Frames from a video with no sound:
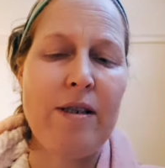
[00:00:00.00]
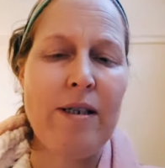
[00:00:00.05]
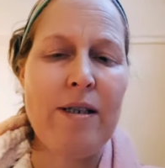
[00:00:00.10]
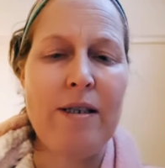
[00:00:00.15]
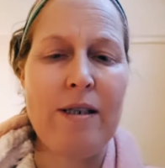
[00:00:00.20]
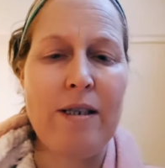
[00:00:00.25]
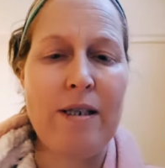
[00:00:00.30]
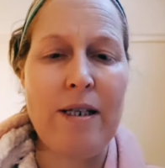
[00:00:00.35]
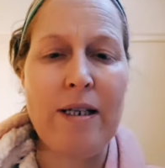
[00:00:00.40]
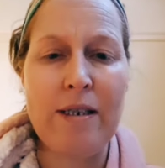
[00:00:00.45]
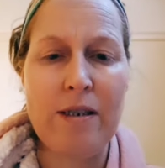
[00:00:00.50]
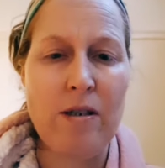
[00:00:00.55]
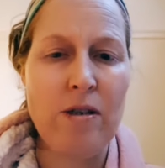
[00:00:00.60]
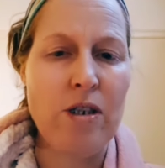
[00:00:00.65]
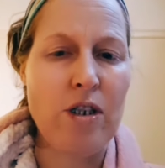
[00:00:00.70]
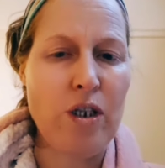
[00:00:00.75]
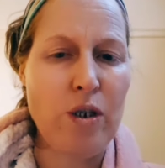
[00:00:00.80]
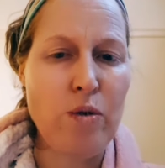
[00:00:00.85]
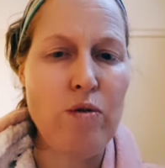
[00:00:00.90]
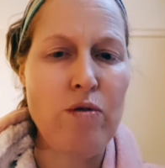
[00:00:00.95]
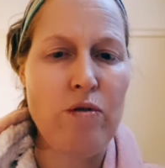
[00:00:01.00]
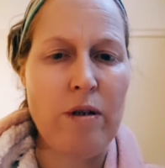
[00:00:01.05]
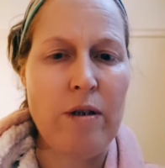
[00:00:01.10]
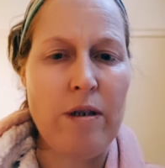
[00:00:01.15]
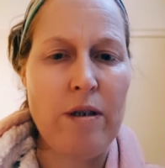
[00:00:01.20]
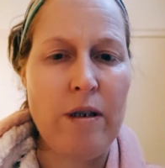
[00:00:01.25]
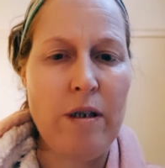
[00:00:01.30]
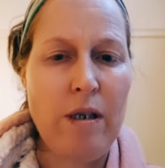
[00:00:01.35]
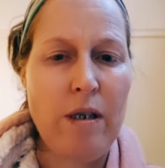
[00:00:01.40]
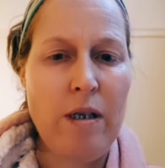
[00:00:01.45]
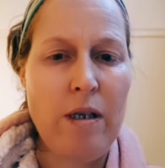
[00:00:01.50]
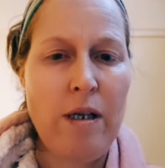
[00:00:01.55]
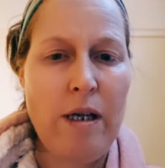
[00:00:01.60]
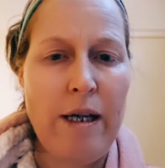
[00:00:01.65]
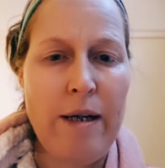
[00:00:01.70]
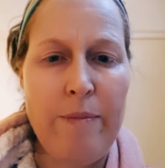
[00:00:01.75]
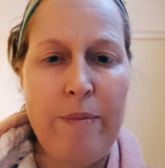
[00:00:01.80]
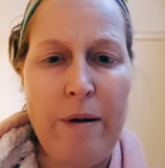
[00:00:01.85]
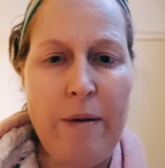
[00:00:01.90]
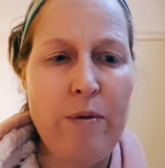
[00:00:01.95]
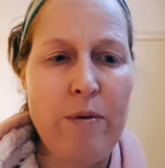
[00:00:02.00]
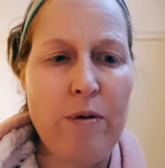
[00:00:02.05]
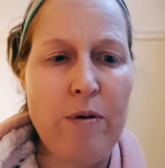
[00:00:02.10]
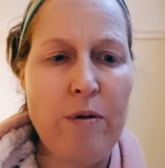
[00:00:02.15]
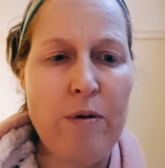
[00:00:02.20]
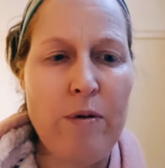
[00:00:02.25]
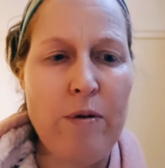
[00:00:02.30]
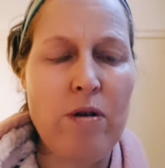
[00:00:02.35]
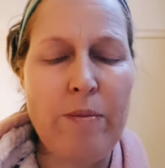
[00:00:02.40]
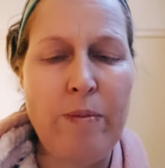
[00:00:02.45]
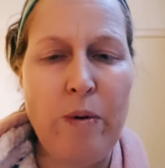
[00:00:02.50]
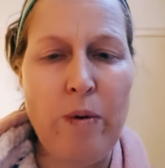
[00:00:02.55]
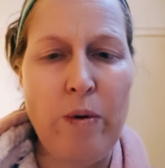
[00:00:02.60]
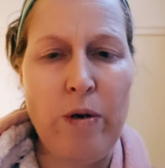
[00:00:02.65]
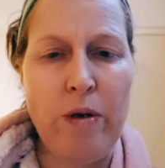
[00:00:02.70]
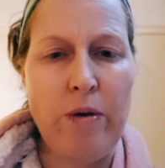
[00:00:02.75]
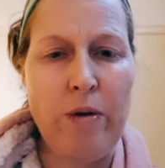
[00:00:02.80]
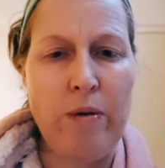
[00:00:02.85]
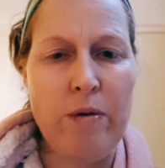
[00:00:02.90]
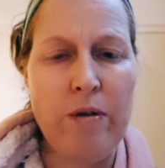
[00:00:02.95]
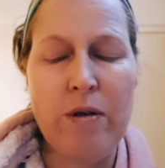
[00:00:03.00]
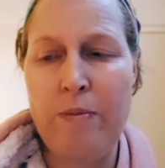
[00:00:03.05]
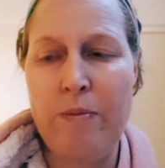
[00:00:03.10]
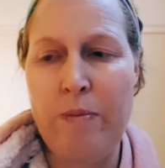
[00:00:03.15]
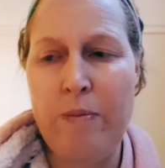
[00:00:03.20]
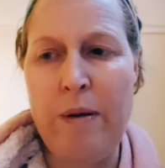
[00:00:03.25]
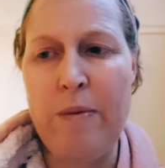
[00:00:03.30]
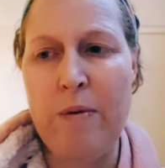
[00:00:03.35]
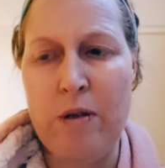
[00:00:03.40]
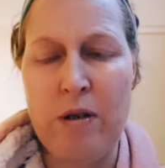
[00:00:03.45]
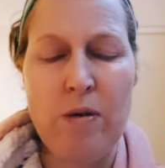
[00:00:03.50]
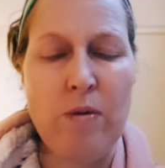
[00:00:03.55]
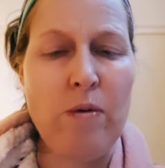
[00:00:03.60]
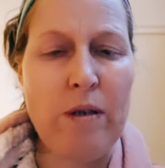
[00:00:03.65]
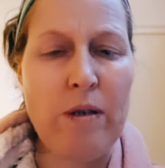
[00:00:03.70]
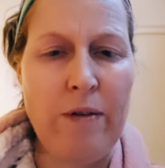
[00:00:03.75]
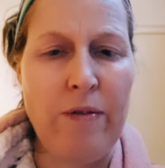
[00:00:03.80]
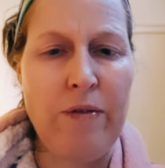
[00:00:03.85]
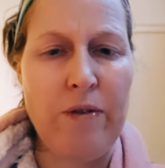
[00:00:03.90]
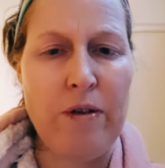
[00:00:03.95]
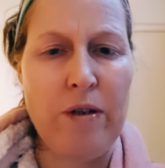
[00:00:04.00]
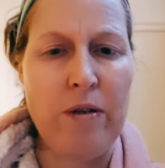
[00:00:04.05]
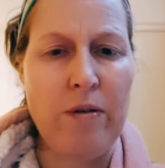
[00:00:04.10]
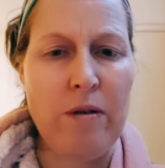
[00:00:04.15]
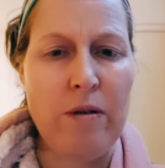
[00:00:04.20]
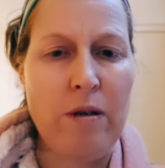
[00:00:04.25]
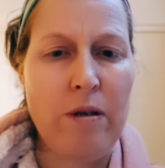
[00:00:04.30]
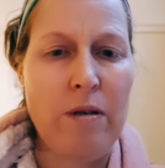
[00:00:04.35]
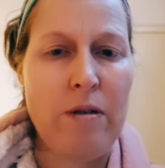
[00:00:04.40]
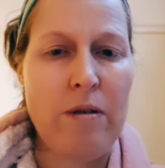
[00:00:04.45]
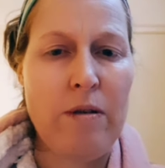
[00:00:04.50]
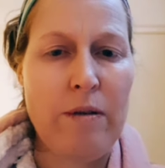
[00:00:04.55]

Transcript: my sickest things on children, and people still support you. People still gift you.